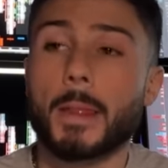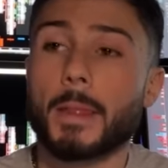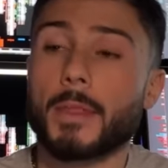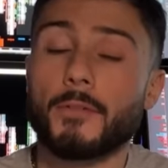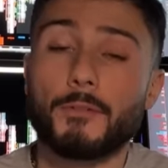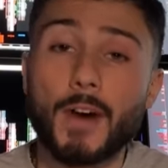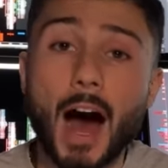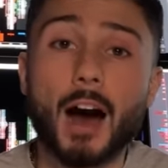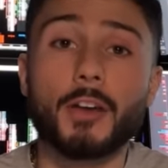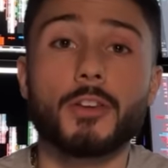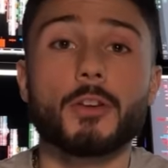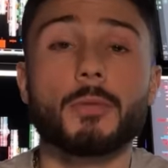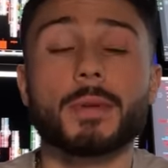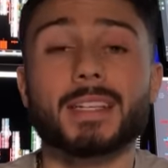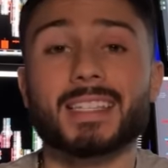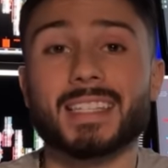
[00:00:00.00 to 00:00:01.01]
The
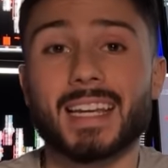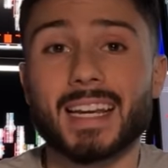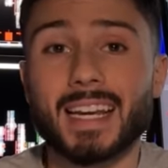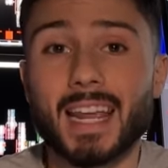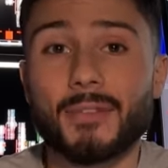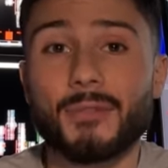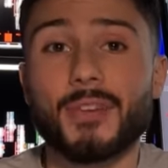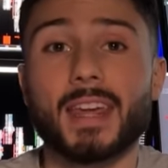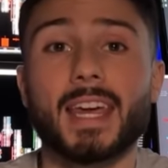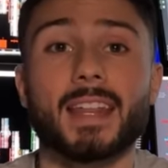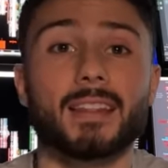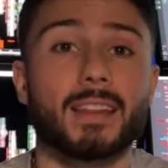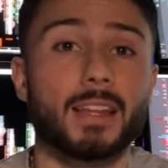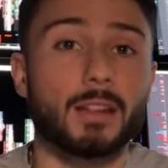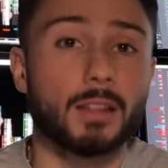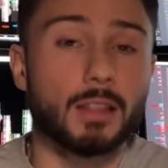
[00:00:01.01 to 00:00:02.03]
volume is
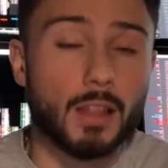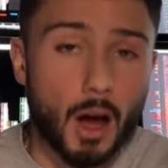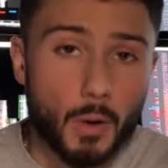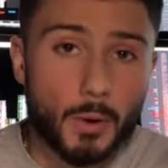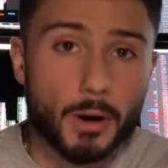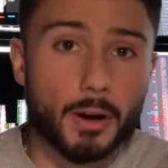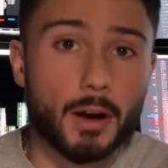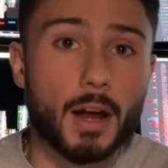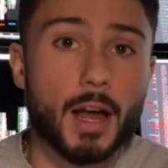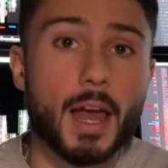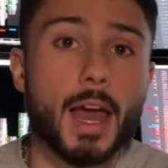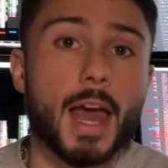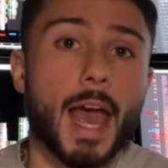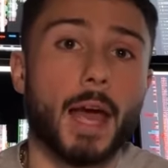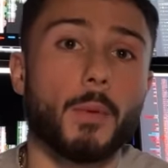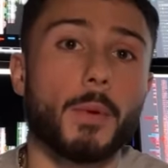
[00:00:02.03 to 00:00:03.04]
significantly lower,
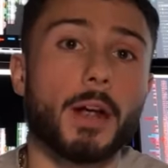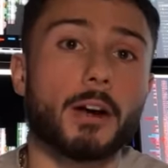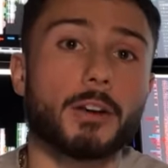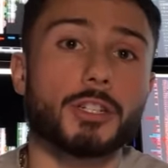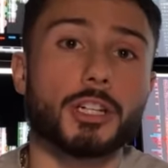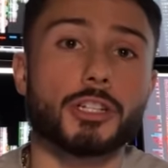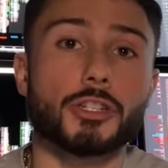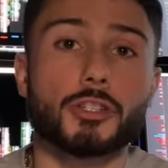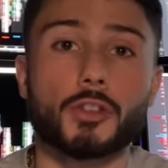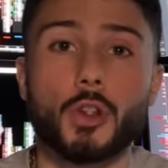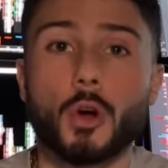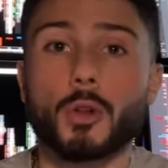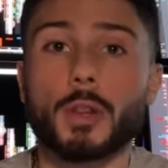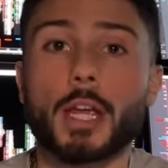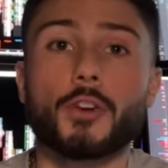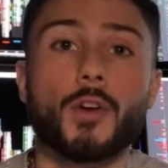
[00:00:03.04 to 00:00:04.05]
and we are just
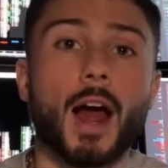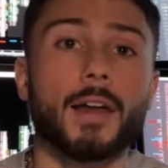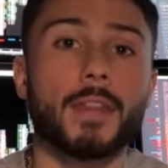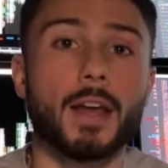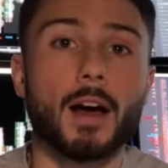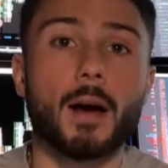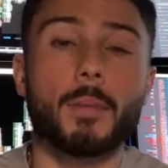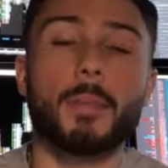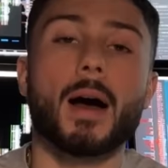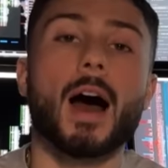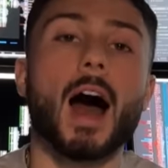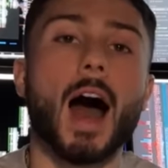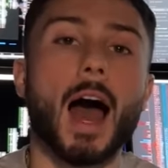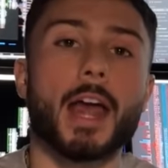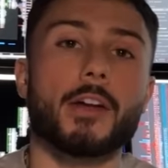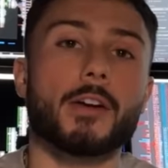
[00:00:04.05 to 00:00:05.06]
slowly grinding up
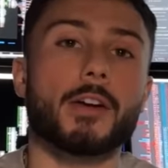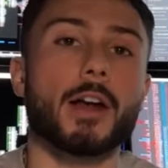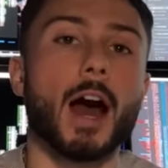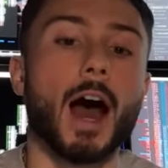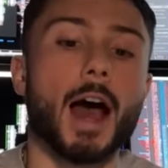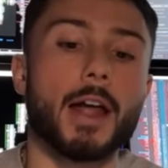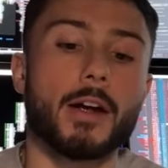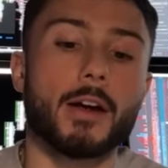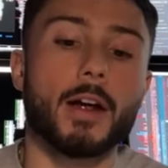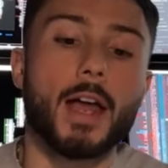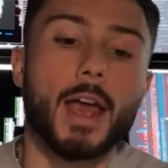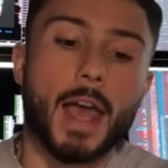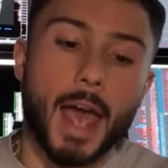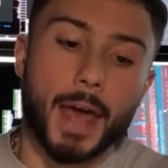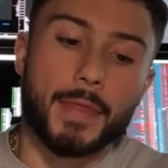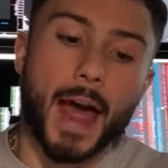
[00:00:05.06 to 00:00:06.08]
higher and higher.
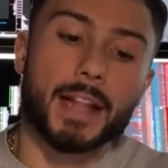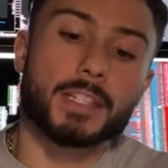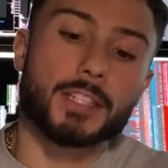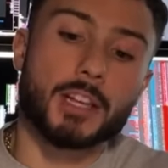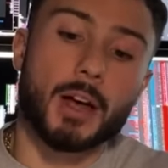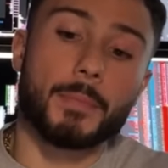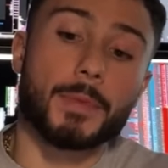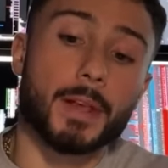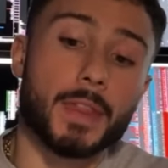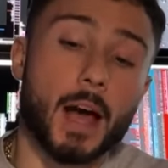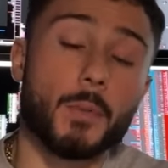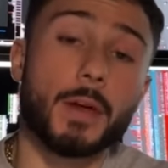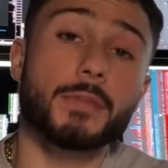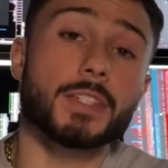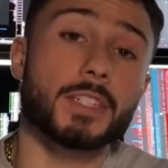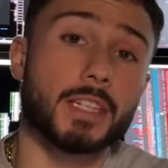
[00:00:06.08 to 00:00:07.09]
And that's something that
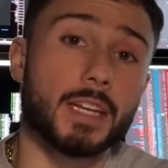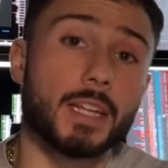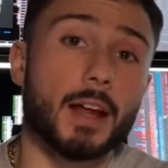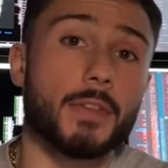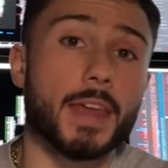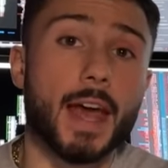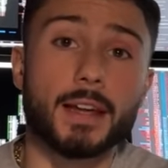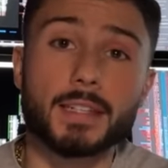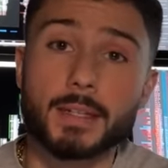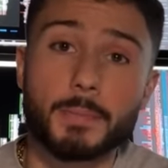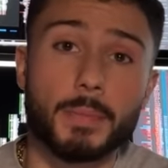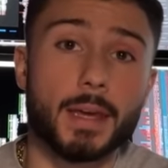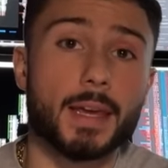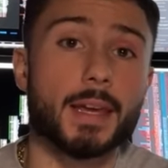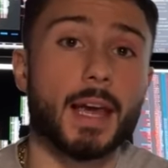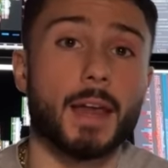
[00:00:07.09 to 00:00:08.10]
we've seen on the
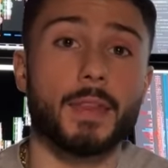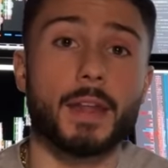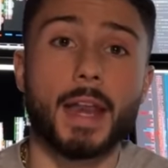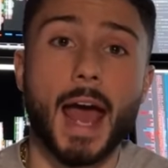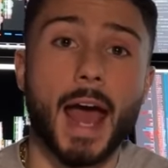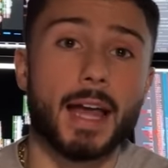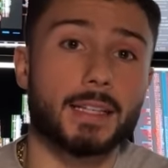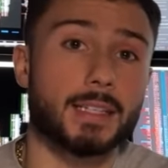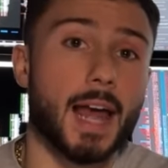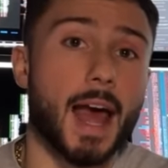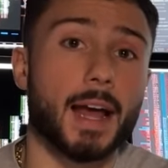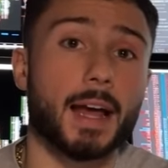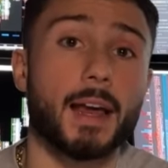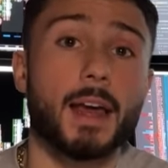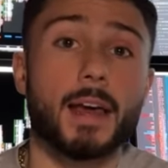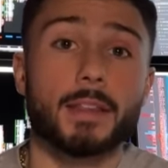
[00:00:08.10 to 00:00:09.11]
S&P and the
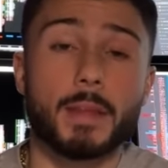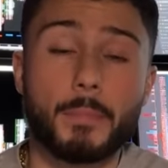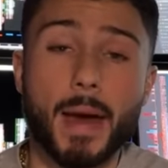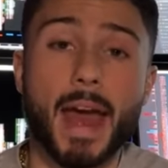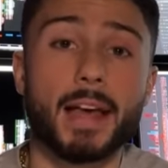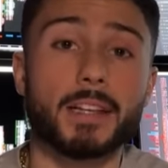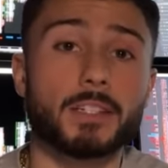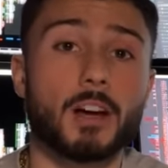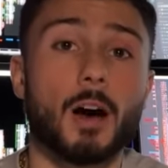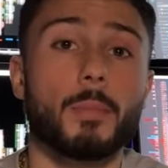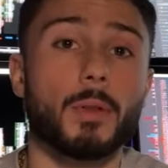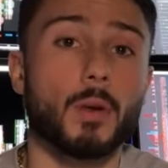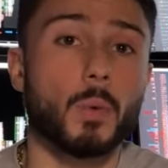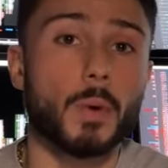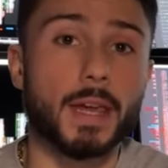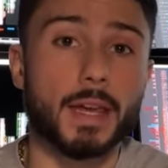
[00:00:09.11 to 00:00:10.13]
Nasdaq the past
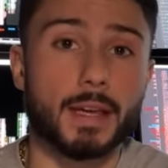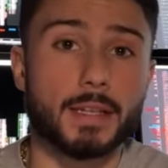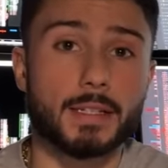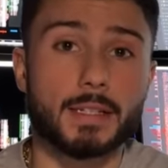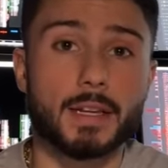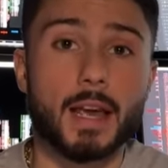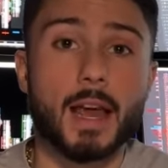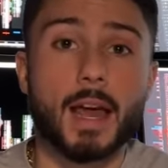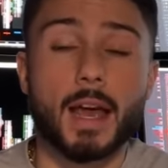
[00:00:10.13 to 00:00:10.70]
couple of weeks.